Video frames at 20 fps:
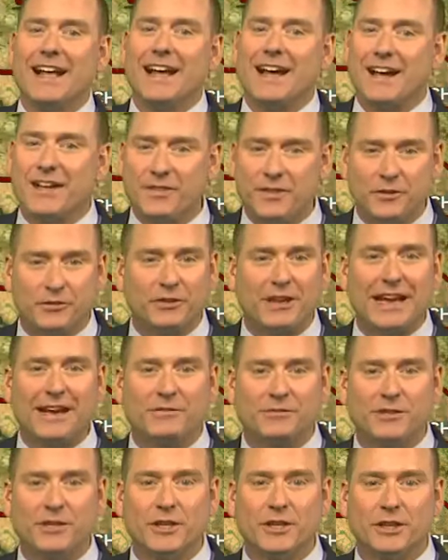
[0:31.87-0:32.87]
uh, this
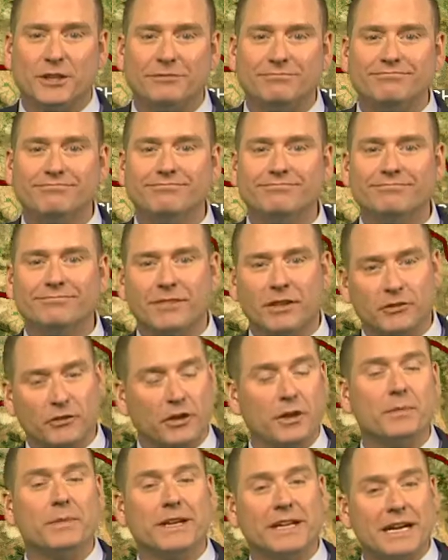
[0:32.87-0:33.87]
afternoon, it's
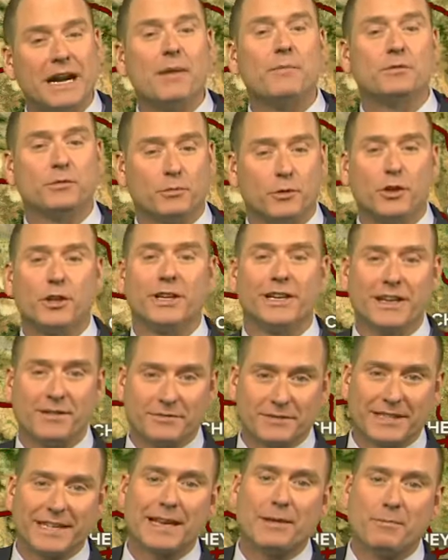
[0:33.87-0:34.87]
going to be comfortable
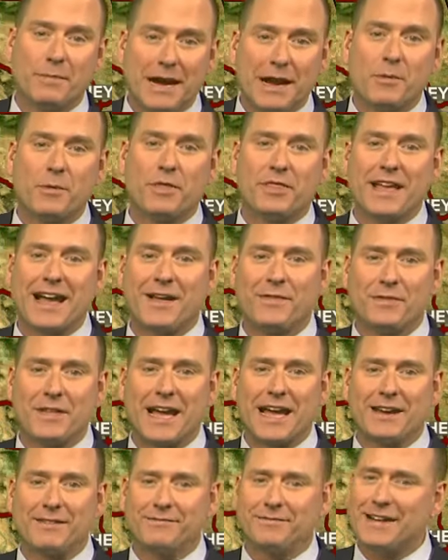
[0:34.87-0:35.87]
enough to get by without
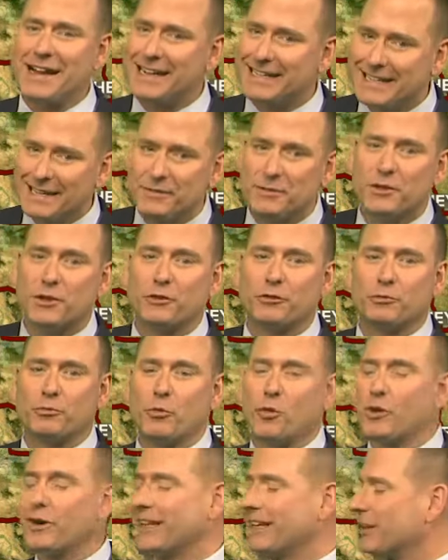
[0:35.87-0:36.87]
that. In fact, even this
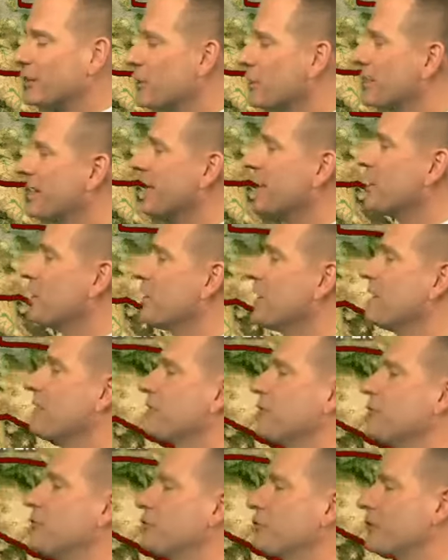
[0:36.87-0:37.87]
morning, looking good. A
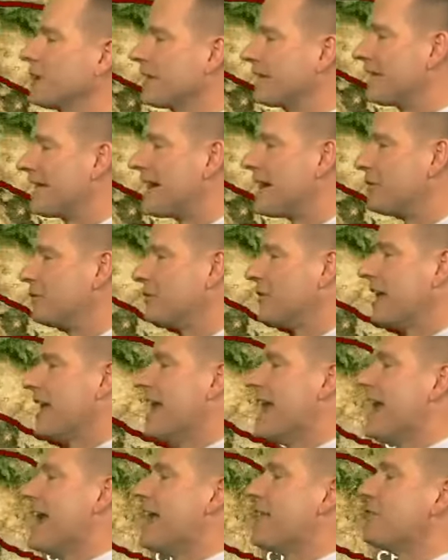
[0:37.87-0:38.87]
few stray clouds
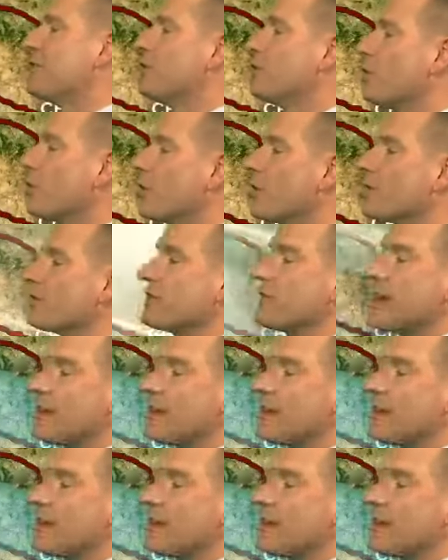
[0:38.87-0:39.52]
in the north.